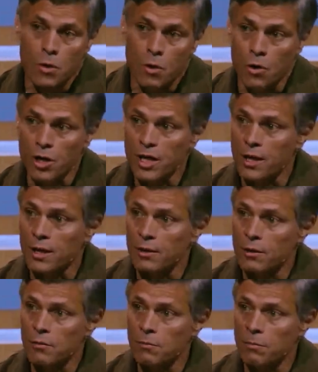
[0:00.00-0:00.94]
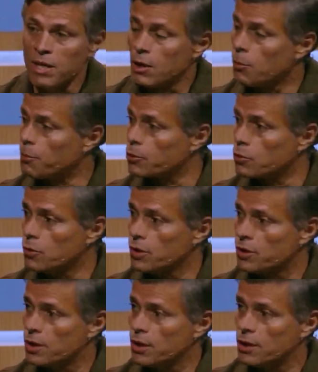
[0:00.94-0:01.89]
or it can be an
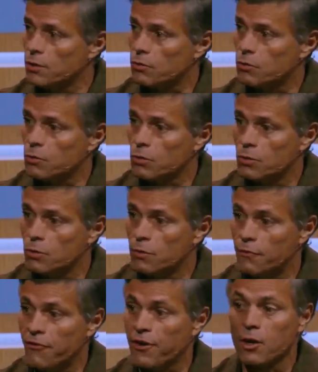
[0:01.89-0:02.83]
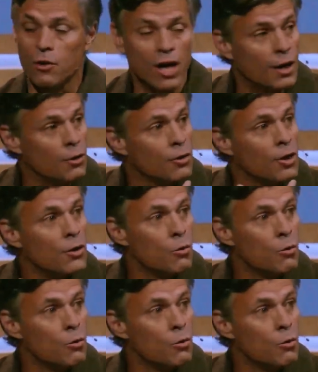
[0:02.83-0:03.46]
opportunity to figure out